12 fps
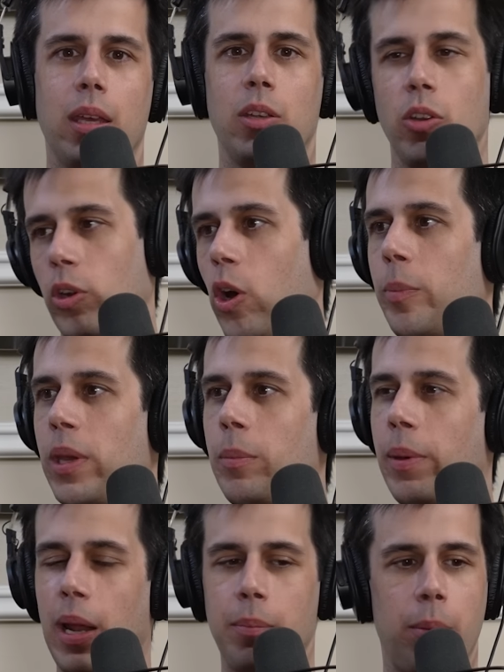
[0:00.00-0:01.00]
you don't know me,
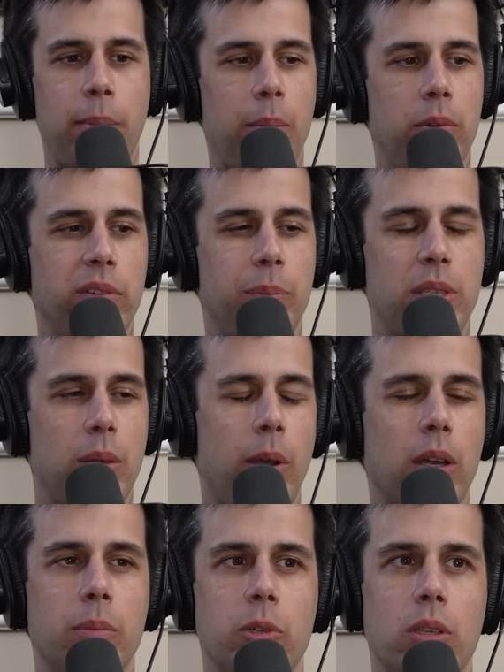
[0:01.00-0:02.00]
but I'm a member of the
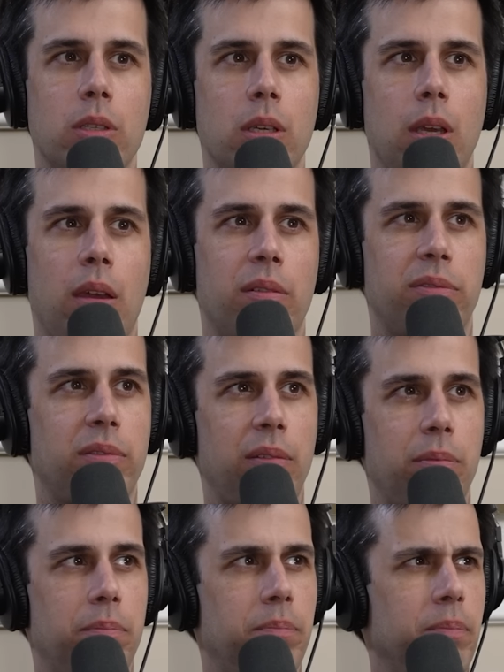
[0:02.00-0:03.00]
PCMR community. I've,
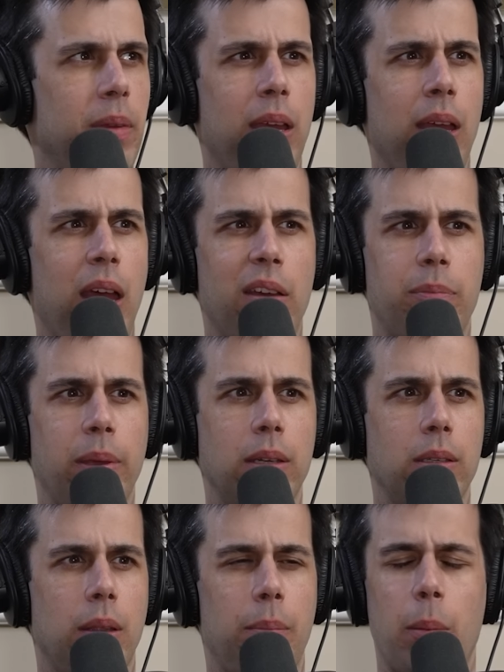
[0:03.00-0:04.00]
I've, I've
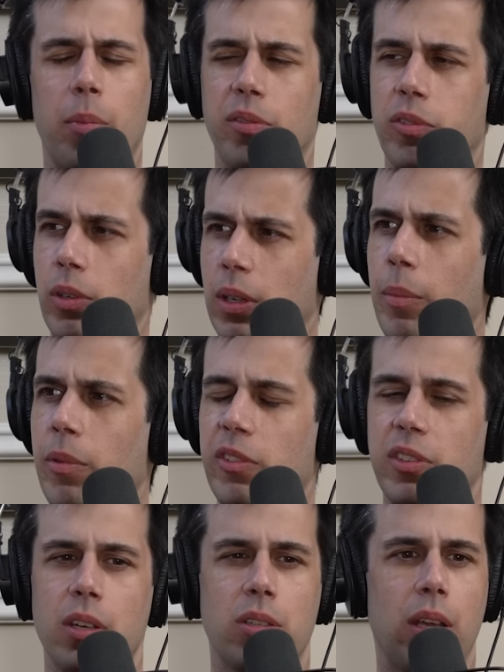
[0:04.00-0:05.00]
been a member for a number
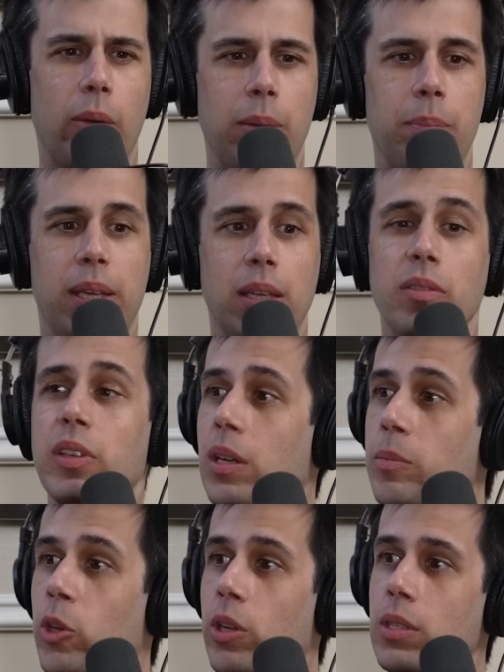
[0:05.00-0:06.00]
of years now. And because of the
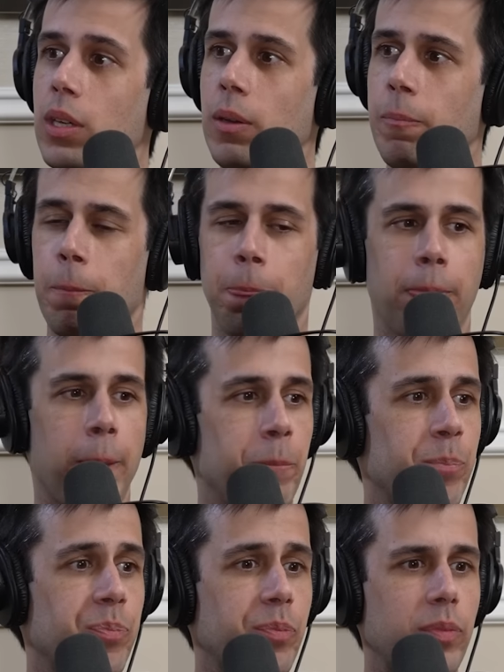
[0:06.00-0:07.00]
community,
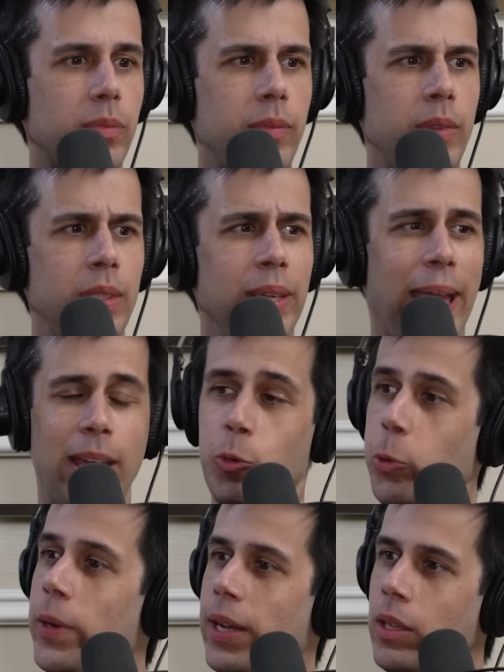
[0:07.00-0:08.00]
I
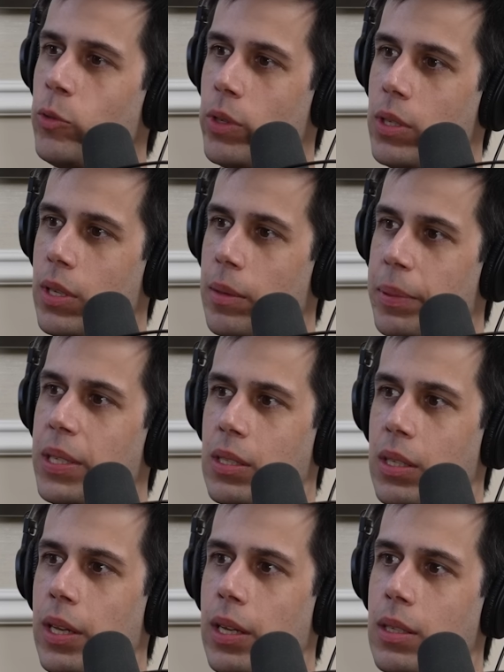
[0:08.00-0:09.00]
grew an interest in
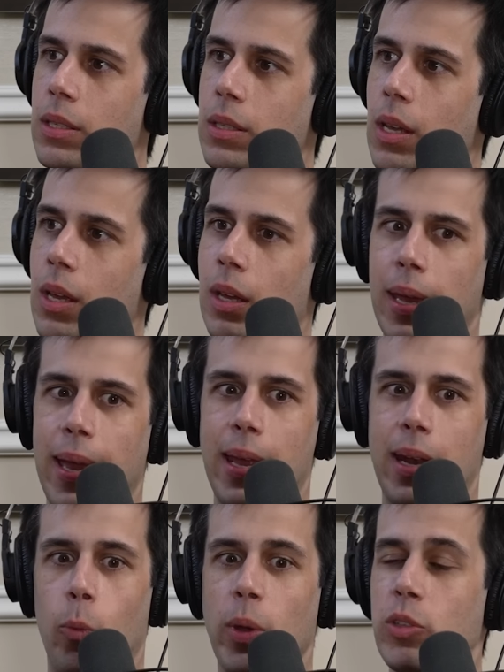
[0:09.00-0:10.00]
PCs
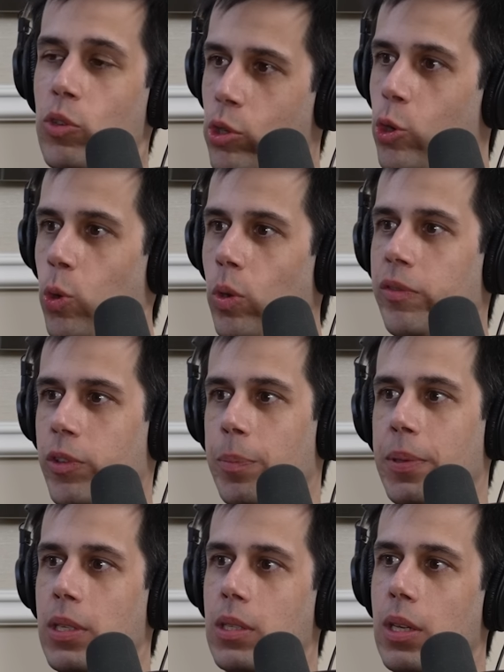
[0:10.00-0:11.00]
and I went to school for
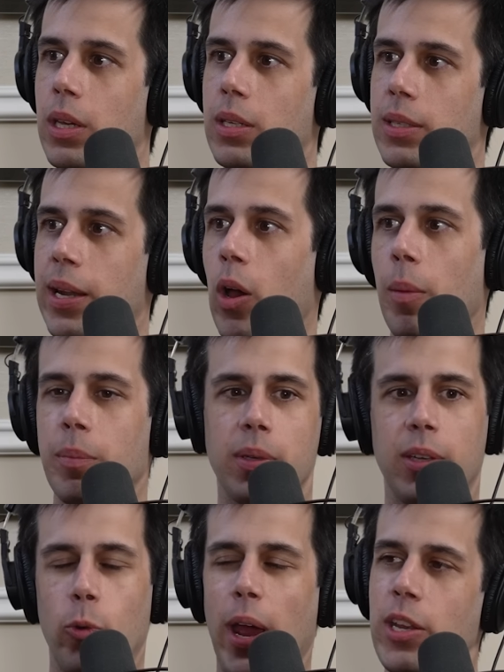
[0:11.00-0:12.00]
PCs, and now I'm
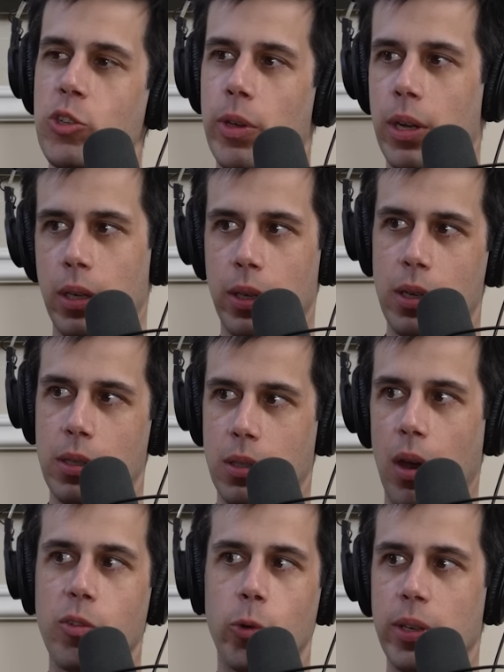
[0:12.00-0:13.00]
mm-hmm. graduating in
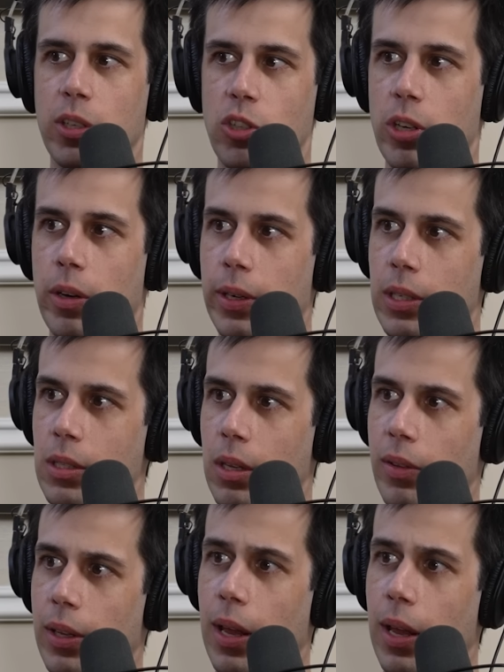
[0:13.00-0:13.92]
software engineering and stuff like